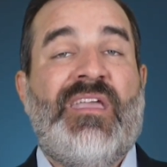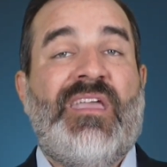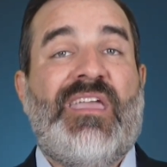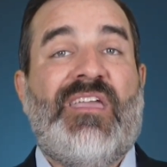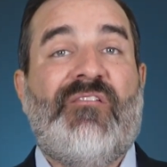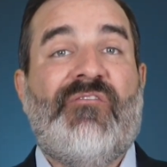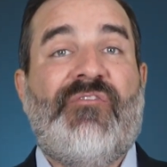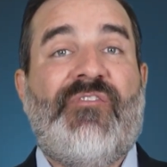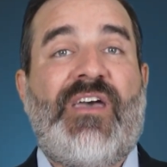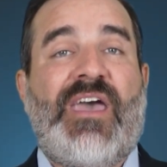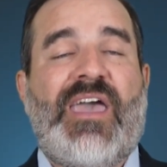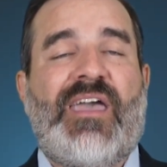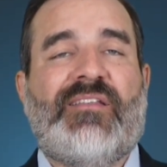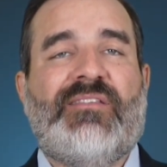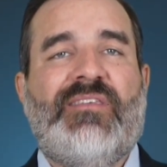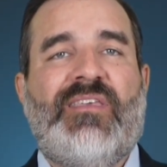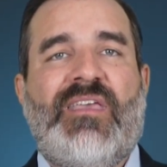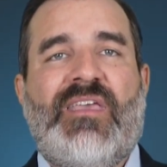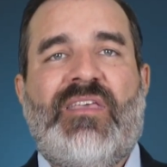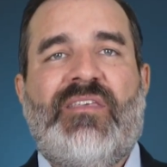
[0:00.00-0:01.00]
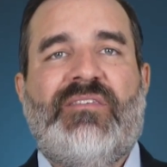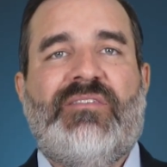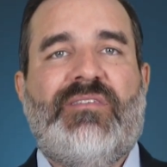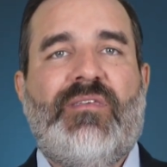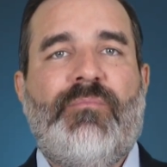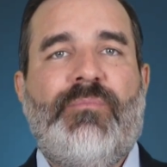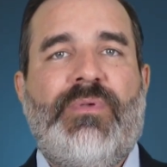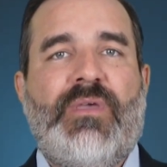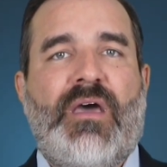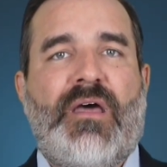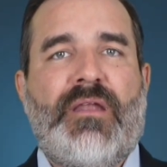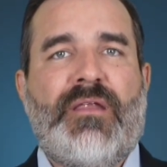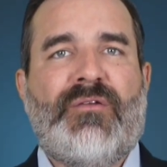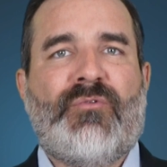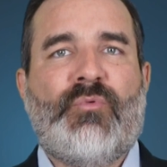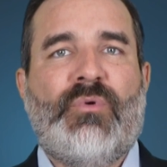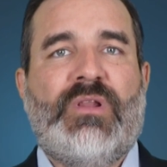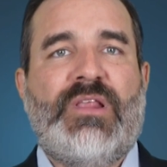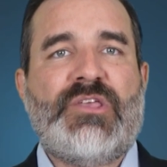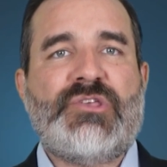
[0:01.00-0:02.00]
In fact, symbiotic
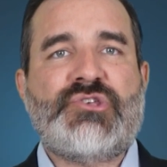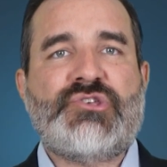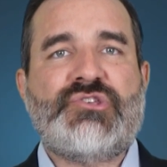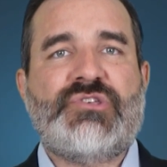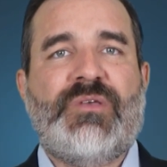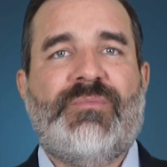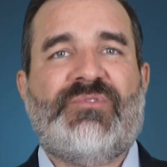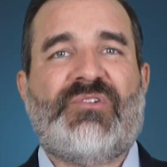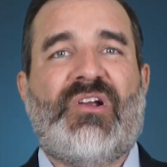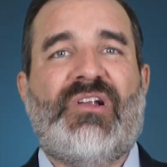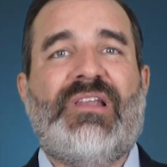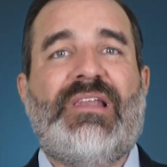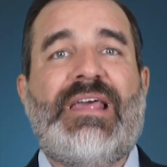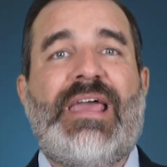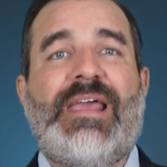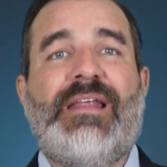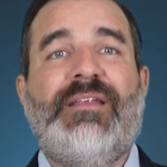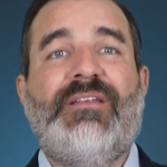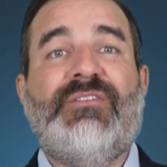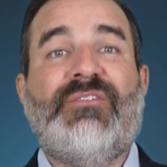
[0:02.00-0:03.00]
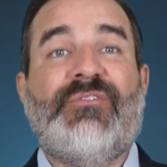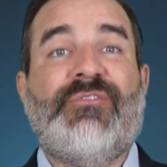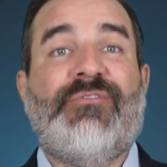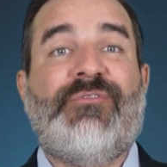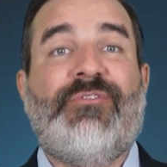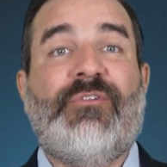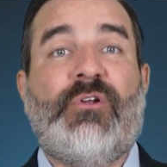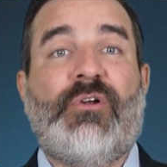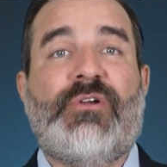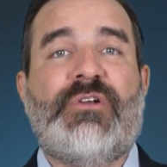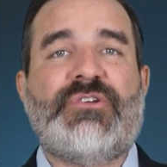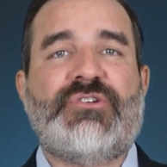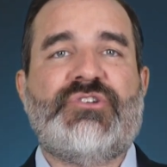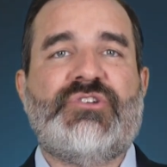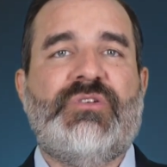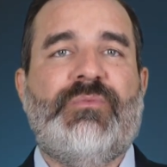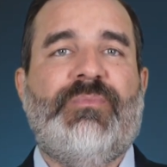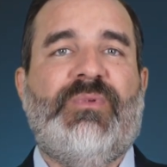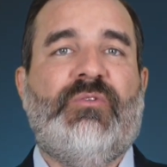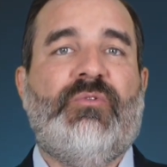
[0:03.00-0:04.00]
relationships are likely to
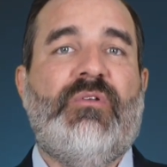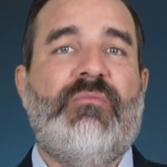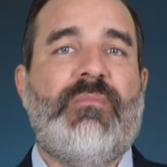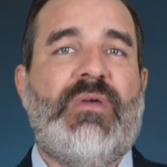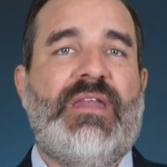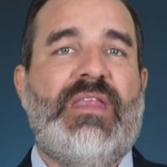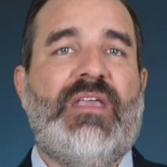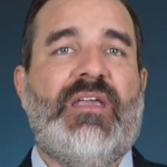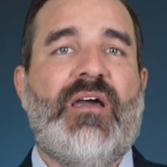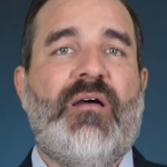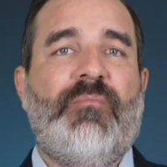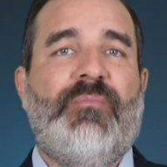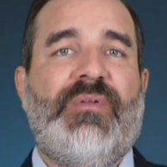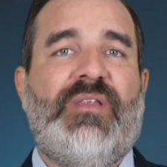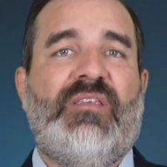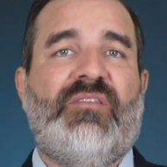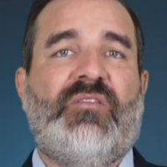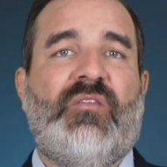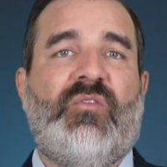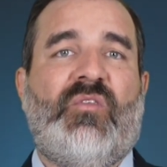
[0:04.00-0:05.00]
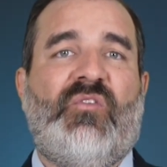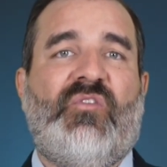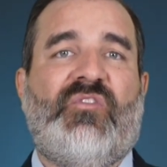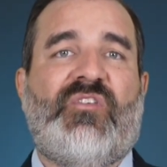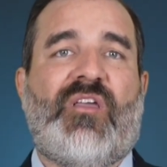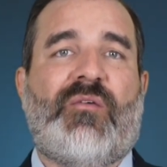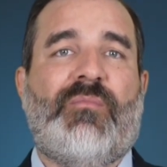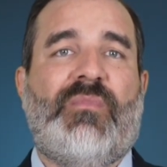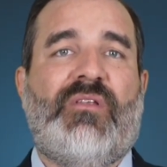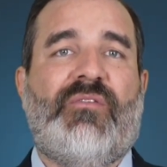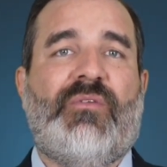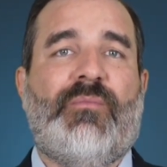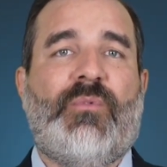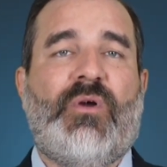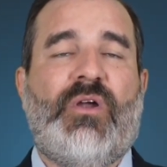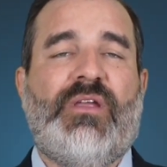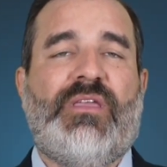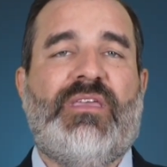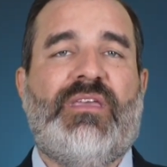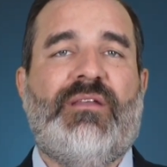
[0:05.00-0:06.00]
flourish between many companies in this segment of the
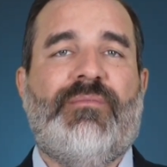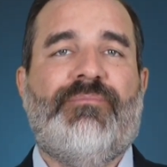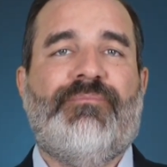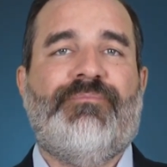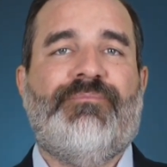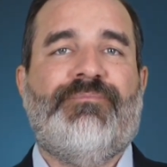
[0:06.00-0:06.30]
market.